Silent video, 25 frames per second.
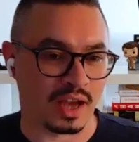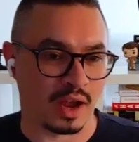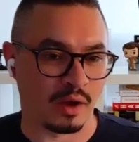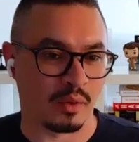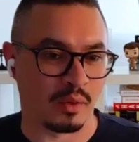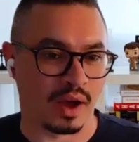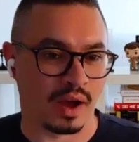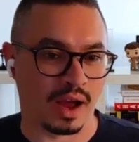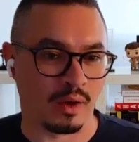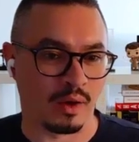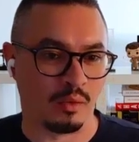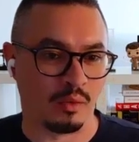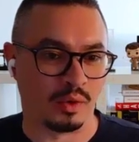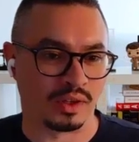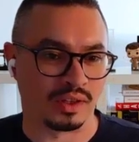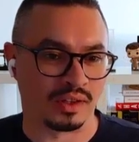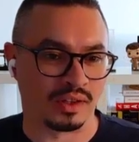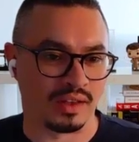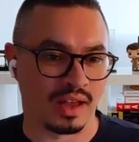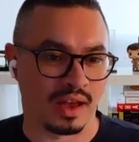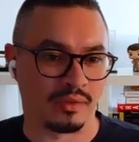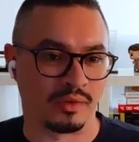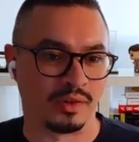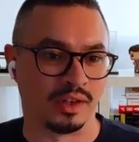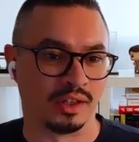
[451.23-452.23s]
I
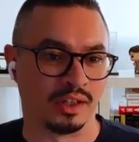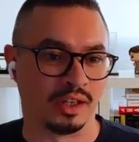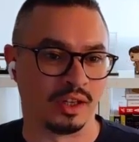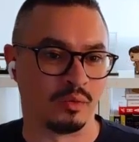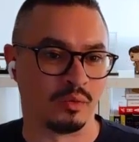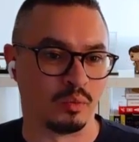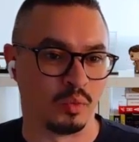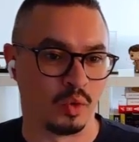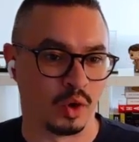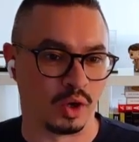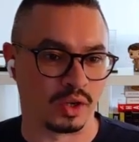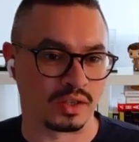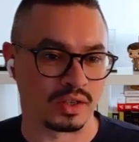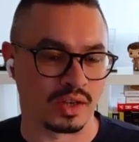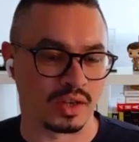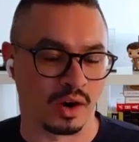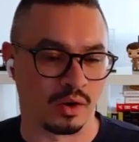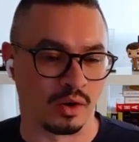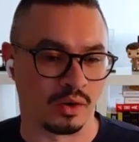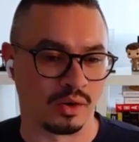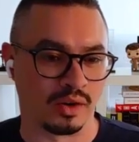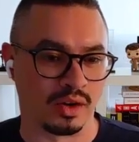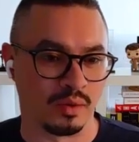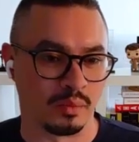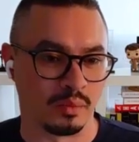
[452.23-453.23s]
would definitely put
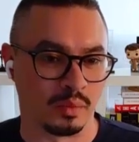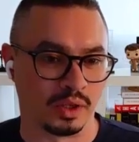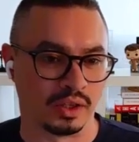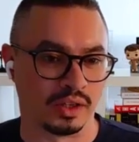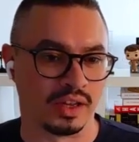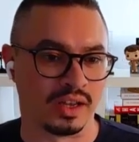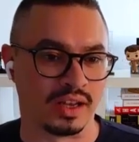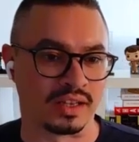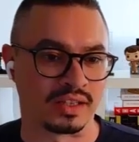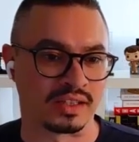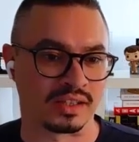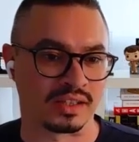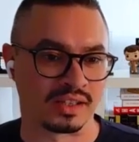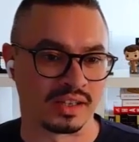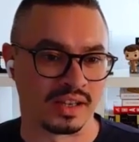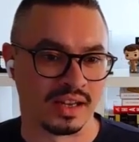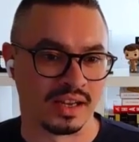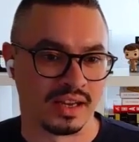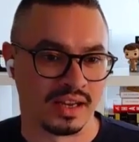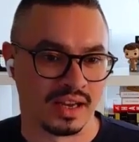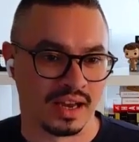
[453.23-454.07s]
our nimbleness